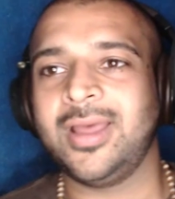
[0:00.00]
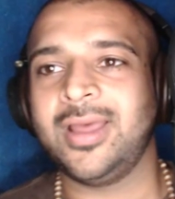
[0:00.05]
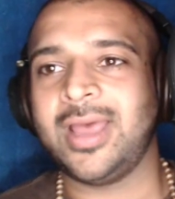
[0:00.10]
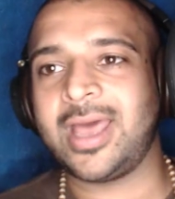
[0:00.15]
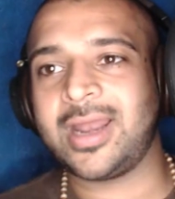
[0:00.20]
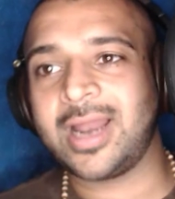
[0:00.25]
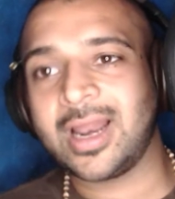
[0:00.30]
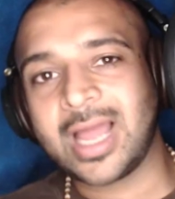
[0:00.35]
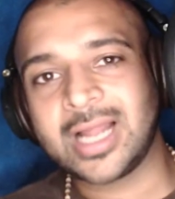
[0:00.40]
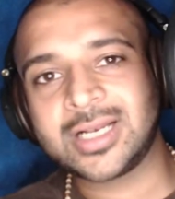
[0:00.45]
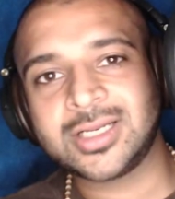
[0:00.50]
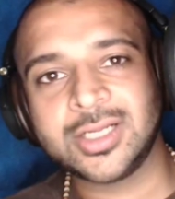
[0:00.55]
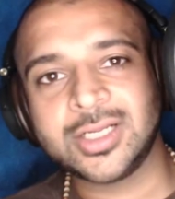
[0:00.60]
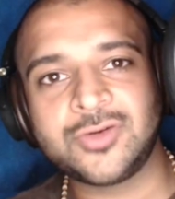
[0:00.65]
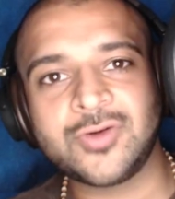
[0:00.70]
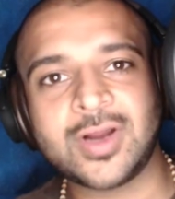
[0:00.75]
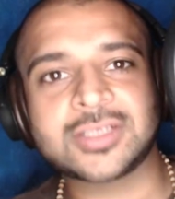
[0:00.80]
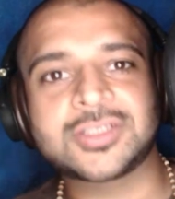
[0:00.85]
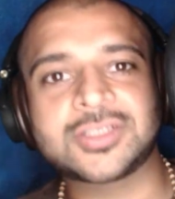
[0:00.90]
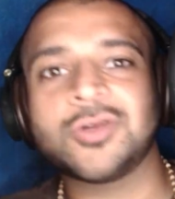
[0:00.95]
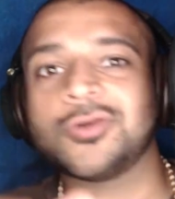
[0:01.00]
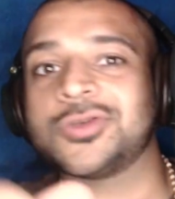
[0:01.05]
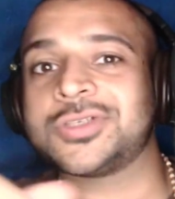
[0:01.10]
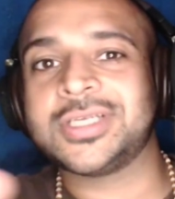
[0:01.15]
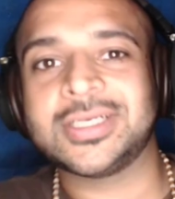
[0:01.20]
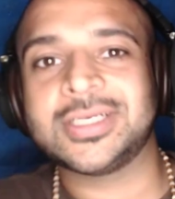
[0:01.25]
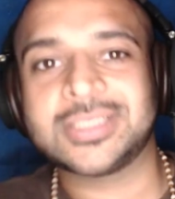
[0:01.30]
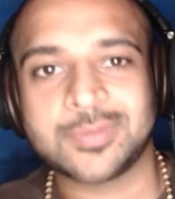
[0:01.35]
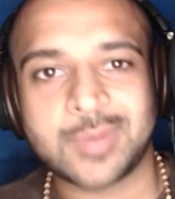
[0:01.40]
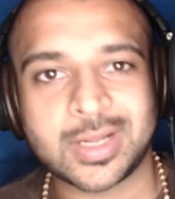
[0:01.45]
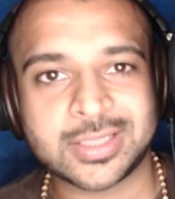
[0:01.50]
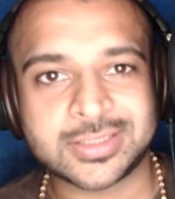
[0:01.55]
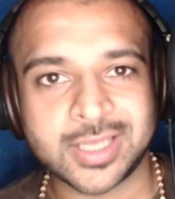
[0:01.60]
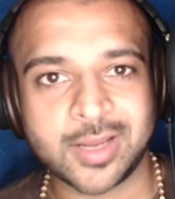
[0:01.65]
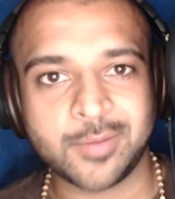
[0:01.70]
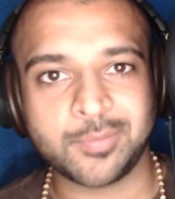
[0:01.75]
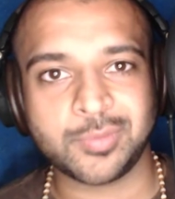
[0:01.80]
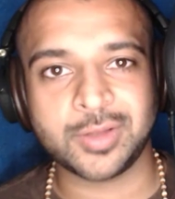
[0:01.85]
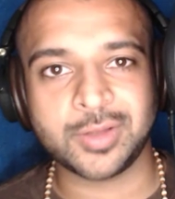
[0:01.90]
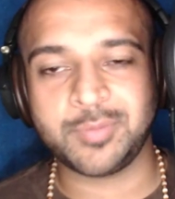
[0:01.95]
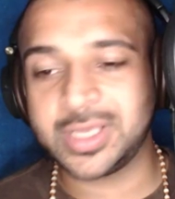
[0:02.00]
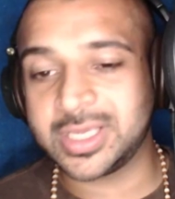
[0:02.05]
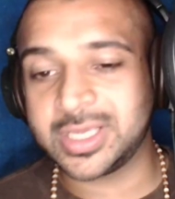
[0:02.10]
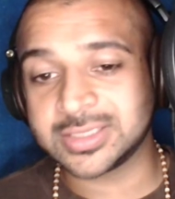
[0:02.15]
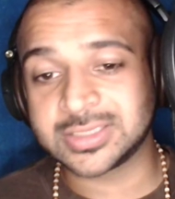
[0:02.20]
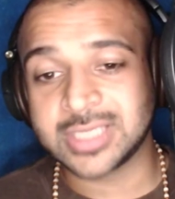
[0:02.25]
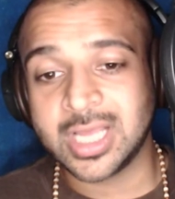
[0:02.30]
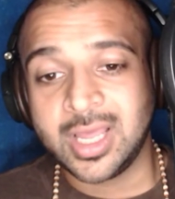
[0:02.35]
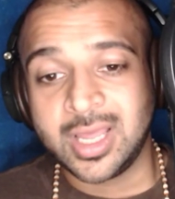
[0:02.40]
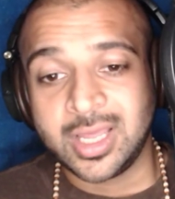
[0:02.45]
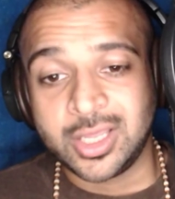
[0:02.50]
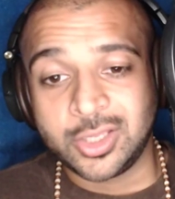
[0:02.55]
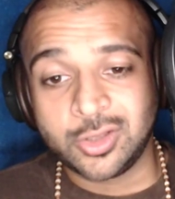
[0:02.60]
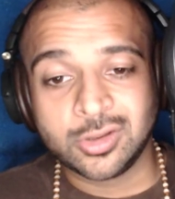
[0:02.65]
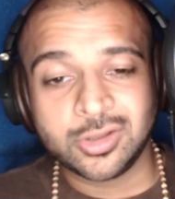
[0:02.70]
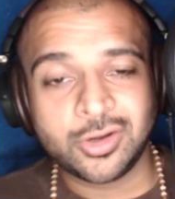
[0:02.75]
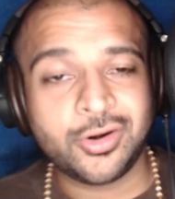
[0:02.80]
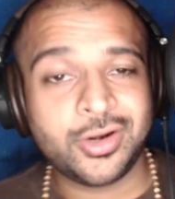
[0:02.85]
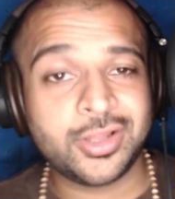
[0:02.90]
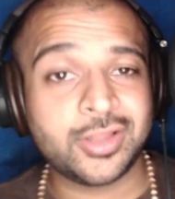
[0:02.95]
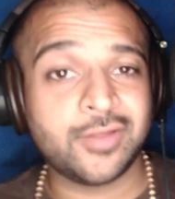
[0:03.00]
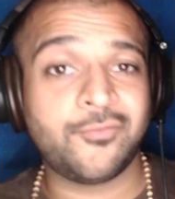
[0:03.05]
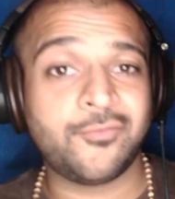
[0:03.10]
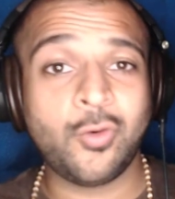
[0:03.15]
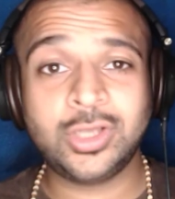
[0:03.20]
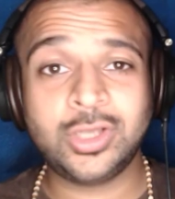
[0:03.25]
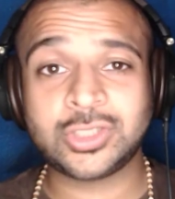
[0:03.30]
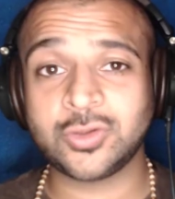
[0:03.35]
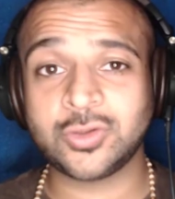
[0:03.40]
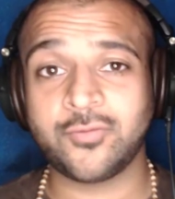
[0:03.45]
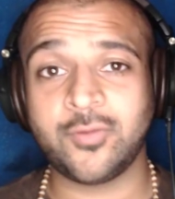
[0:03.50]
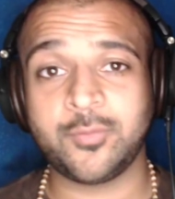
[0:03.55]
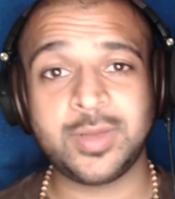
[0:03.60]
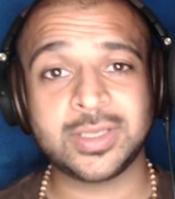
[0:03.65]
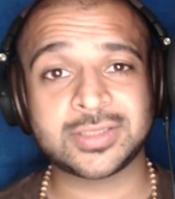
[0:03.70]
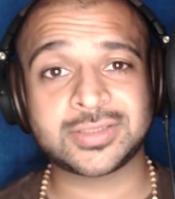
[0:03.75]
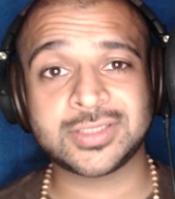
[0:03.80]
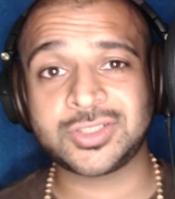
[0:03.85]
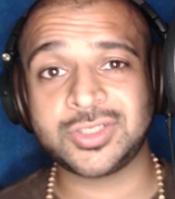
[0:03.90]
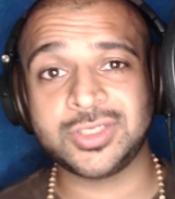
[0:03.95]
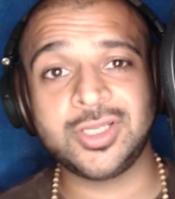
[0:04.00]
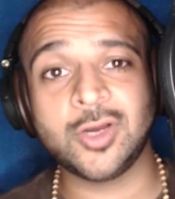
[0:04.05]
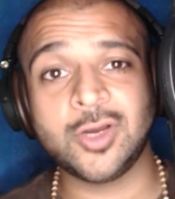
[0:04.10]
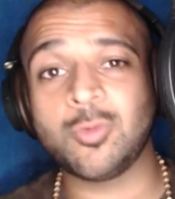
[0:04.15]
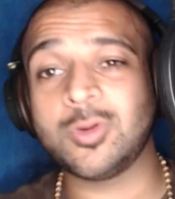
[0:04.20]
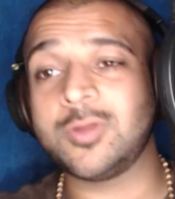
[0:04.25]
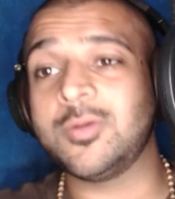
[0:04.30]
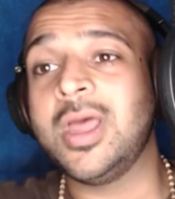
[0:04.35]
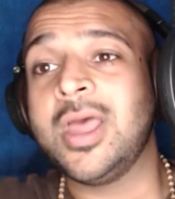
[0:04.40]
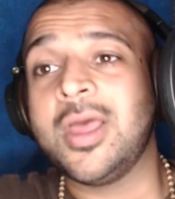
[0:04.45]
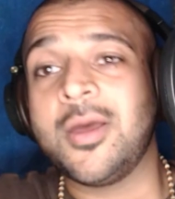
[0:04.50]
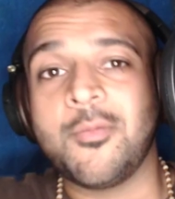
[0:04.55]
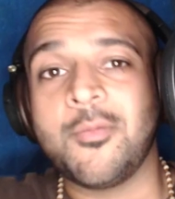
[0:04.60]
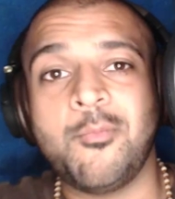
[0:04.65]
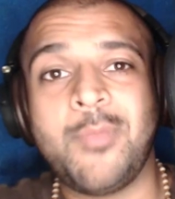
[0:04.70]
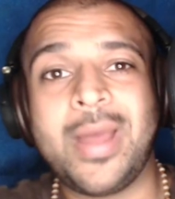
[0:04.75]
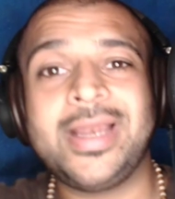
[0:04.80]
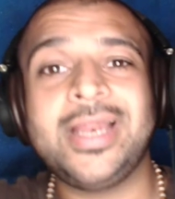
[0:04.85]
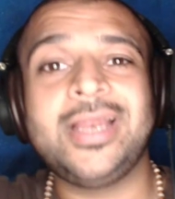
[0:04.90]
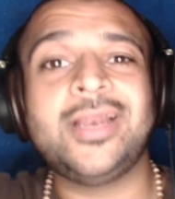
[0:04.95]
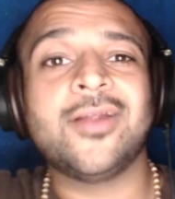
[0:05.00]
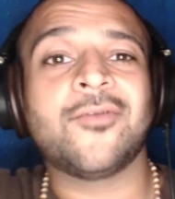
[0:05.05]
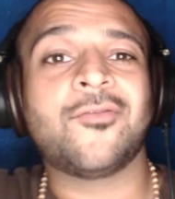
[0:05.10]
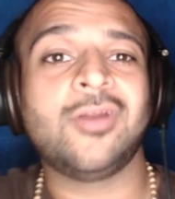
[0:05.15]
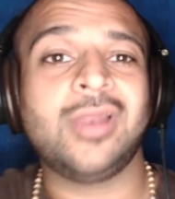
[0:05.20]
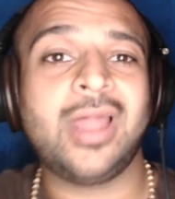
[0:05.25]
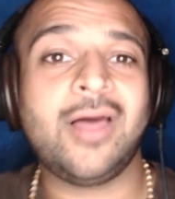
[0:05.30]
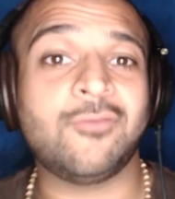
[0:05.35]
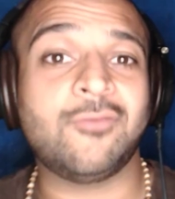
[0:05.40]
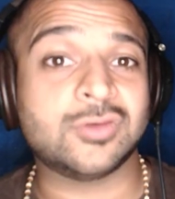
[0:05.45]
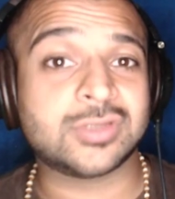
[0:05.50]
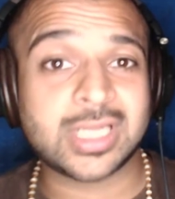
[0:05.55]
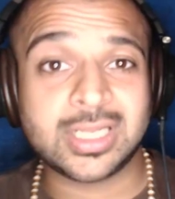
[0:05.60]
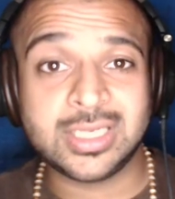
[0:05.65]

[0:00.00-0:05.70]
And I like to address those things in my template because you'll learn in the voiceover business, you deal with many different levels.